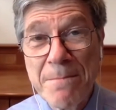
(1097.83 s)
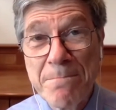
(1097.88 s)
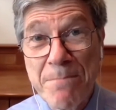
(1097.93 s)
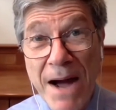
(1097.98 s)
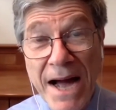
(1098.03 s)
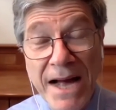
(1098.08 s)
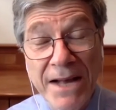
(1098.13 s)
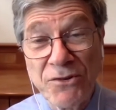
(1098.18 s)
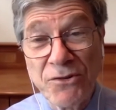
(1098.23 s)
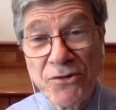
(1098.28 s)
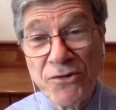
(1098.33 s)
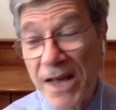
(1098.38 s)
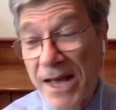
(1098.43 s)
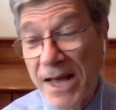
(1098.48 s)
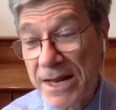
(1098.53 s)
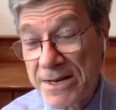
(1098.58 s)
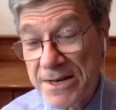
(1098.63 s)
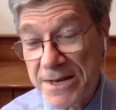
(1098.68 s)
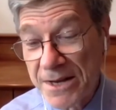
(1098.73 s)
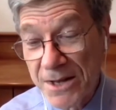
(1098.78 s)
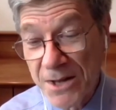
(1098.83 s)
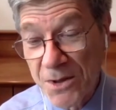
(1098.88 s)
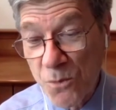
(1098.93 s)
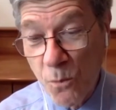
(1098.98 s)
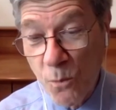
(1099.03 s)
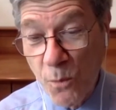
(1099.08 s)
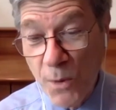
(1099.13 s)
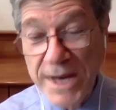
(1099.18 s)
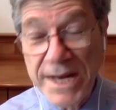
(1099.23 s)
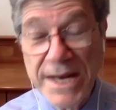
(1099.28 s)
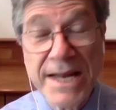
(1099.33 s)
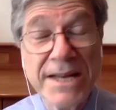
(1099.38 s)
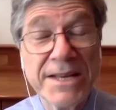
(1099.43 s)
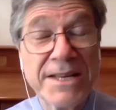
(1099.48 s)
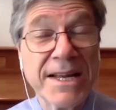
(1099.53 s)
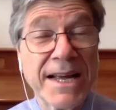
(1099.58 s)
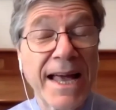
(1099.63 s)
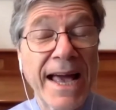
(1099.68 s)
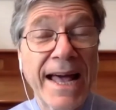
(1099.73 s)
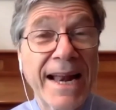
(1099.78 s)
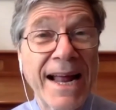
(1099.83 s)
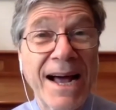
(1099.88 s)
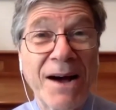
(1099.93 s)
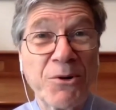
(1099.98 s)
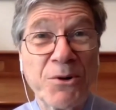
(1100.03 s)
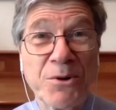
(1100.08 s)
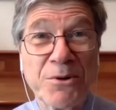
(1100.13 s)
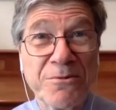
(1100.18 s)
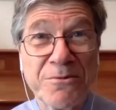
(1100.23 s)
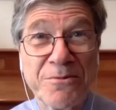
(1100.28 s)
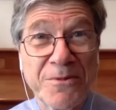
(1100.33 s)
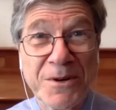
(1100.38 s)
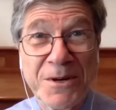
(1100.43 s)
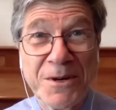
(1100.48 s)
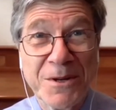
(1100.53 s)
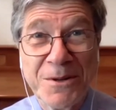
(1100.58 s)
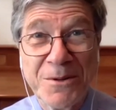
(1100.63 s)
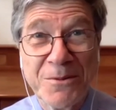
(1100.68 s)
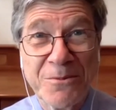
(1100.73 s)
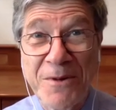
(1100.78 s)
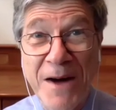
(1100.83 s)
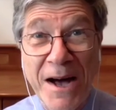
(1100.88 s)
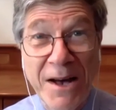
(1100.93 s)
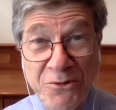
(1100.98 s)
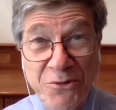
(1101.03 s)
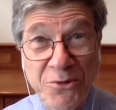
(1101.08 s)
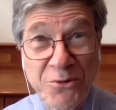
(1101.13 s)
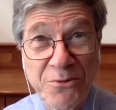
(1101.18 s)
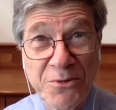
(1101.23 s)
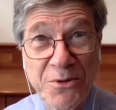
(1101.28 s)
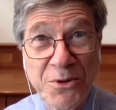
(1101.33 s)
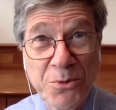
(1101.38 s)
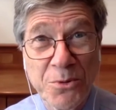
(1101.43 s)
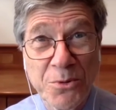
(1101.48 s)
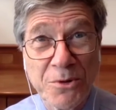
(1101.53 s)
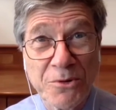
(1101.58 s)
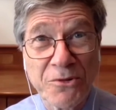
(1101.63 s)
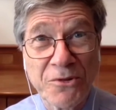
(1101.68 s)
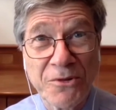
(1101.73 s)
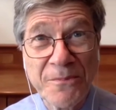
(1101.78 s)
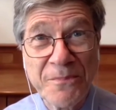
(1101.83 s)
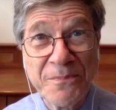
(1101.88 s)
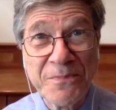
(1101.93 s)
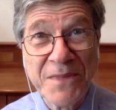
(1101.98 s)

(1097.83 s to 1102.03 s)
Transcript: Biden said, we need to get out of fossil fuels.